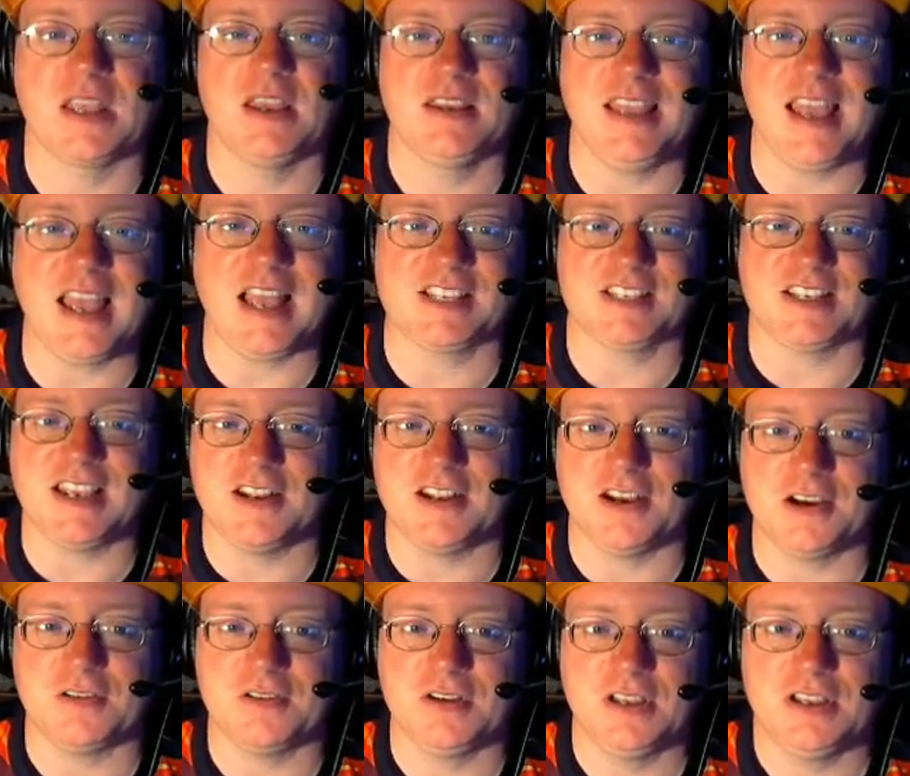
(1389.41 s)
Yes, I
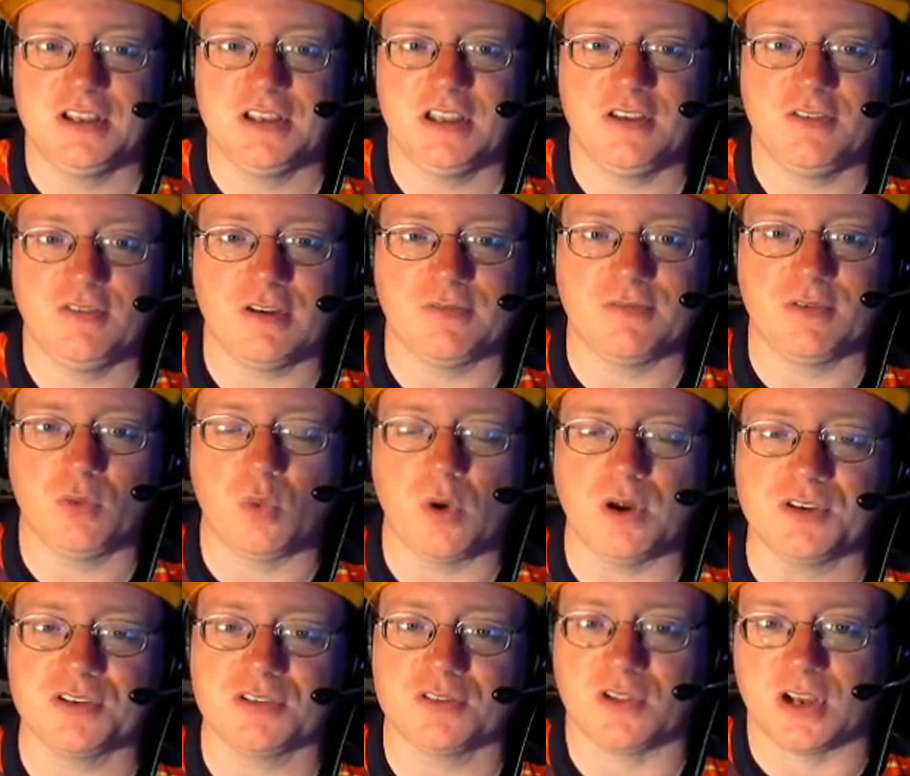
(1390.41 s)
know. If you have a
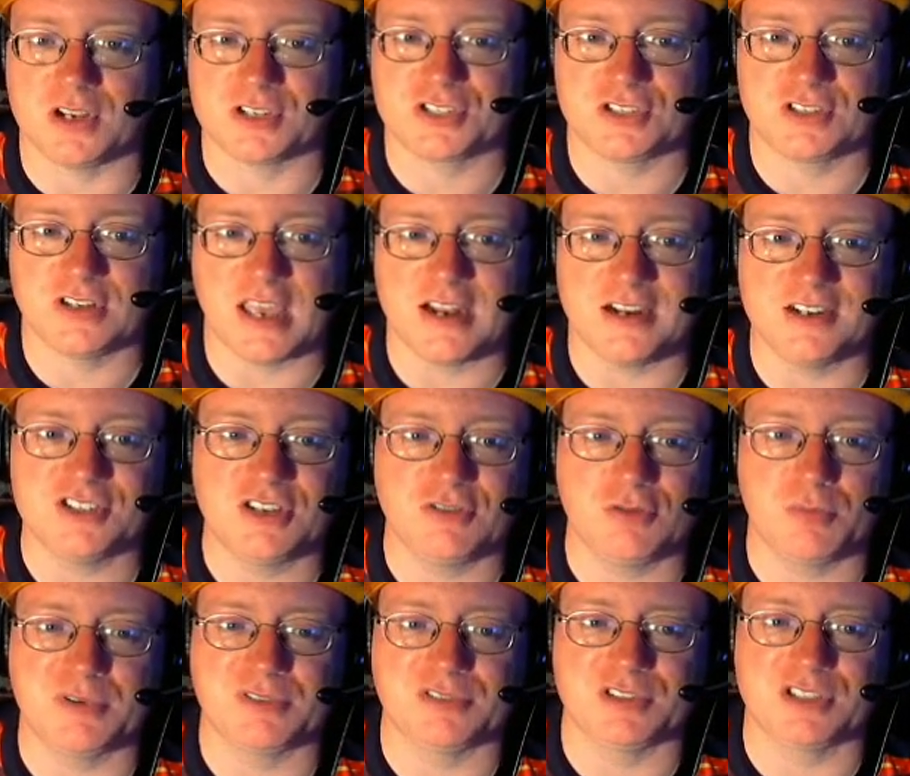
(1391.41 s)
Wonder Launcher, energy
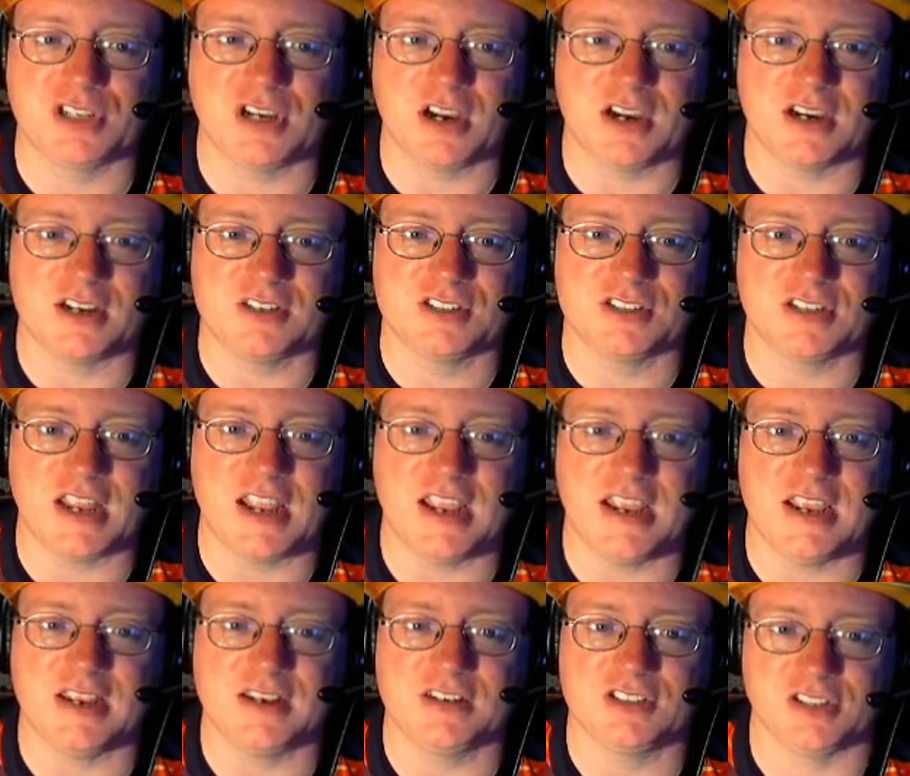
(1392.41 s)
will be recharged
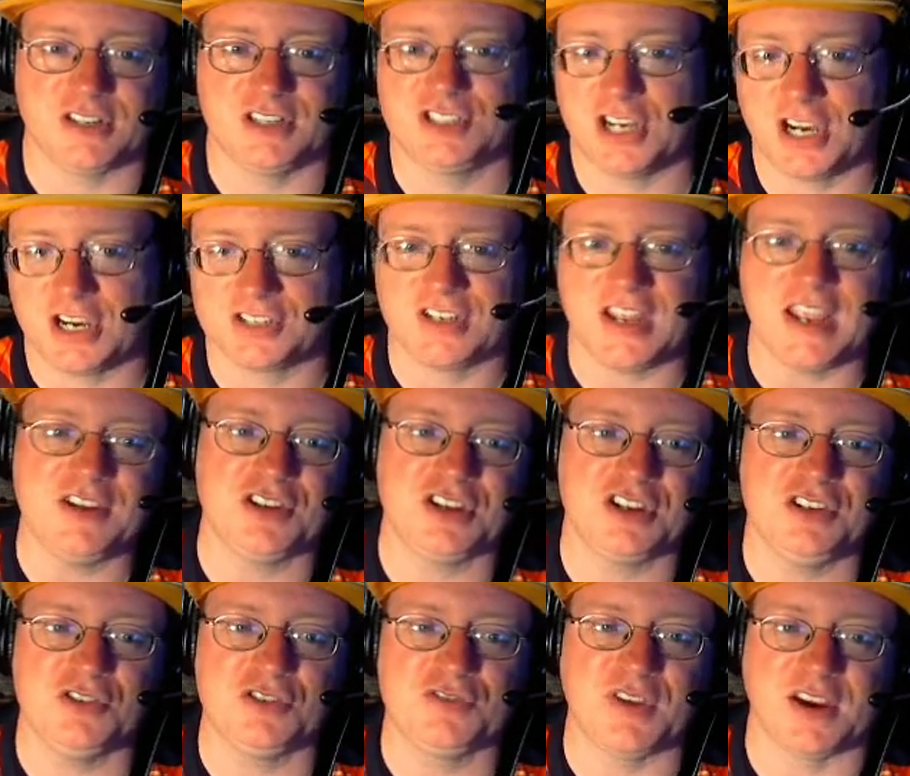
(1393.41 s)
and, sorry, charged, and you
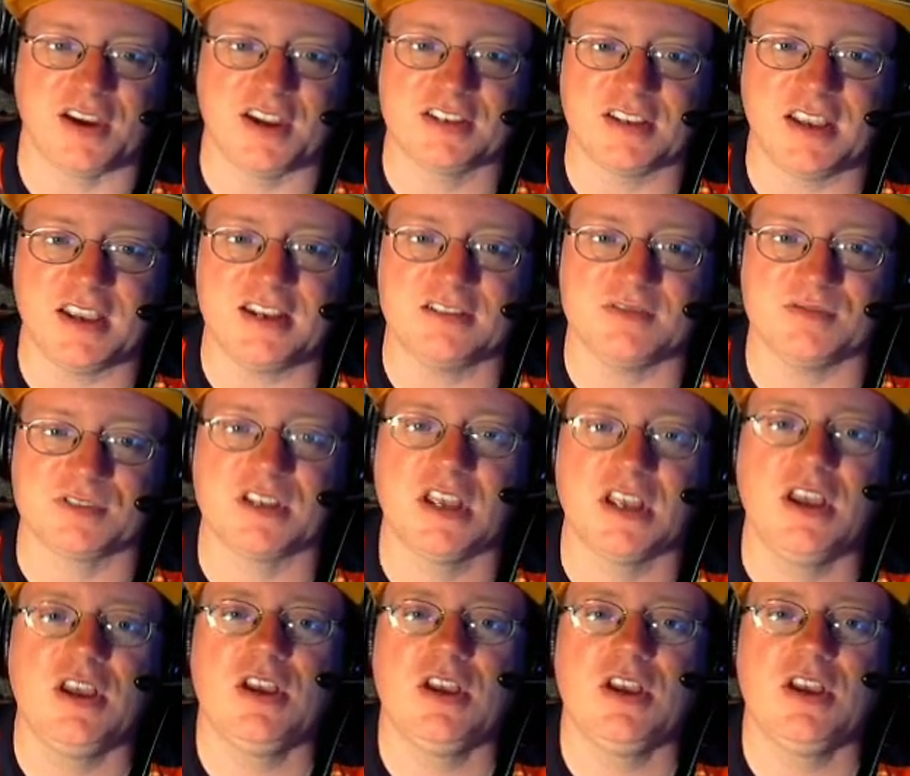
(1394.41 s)
can use various items.